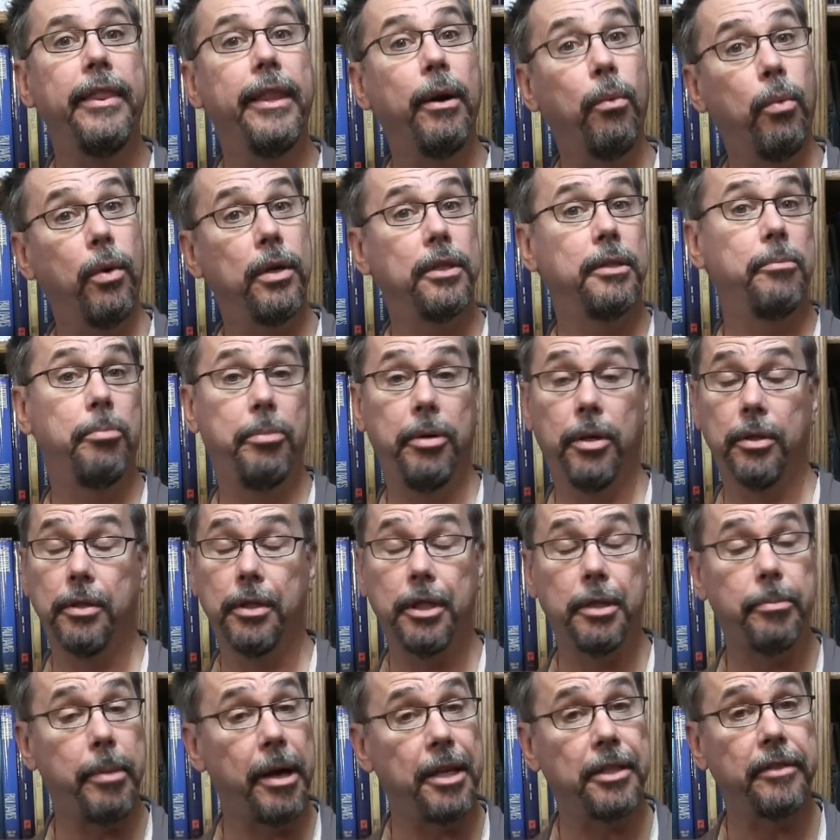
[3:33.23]
that wasn't
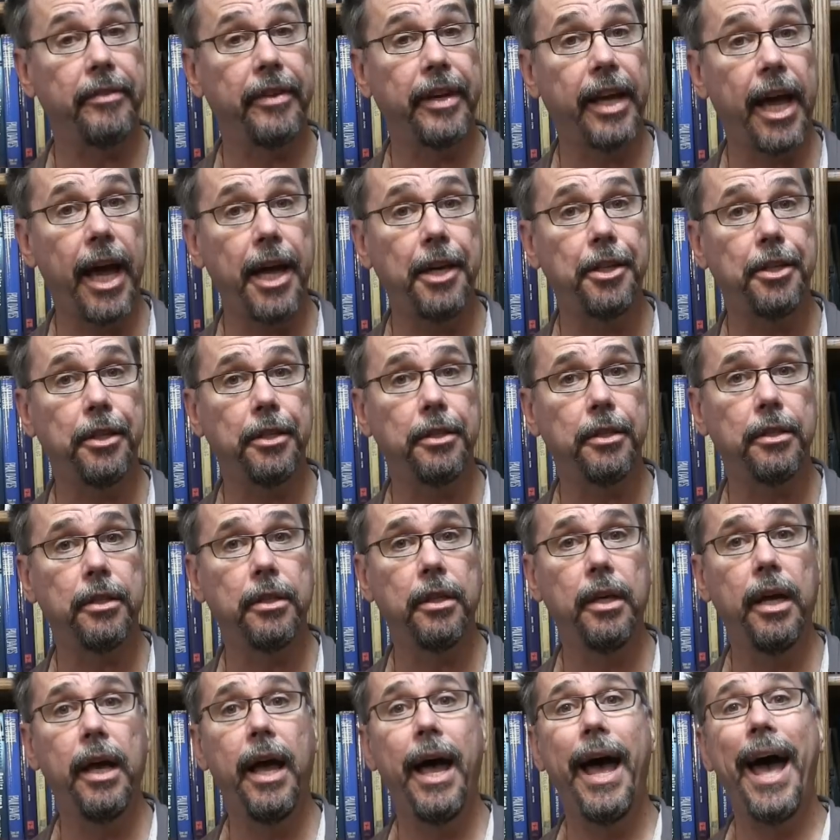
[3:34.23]
built to
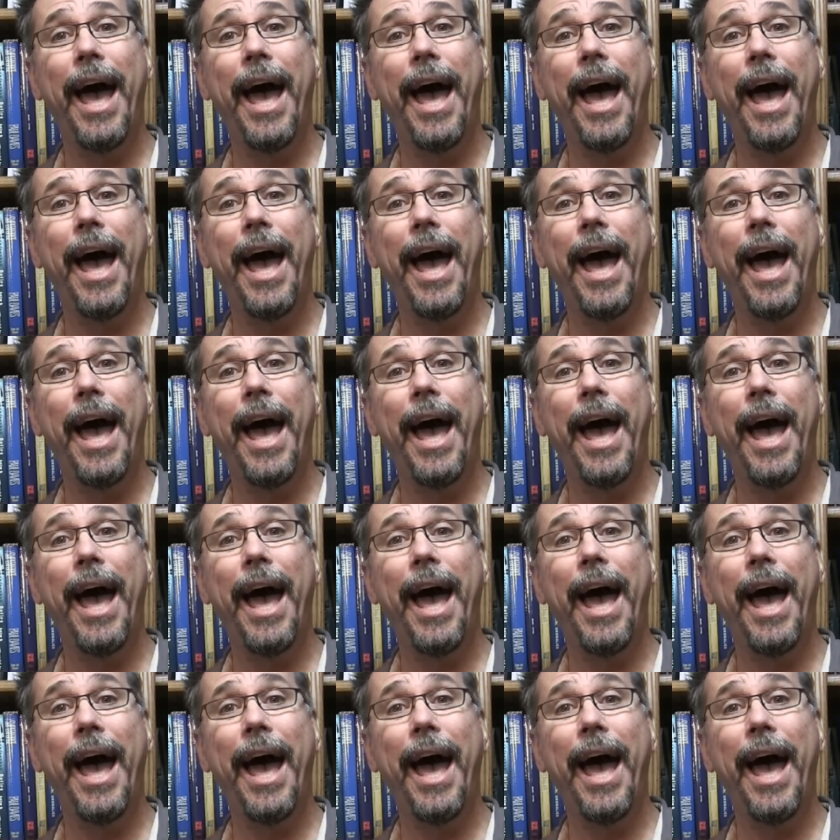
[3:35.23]
specifications.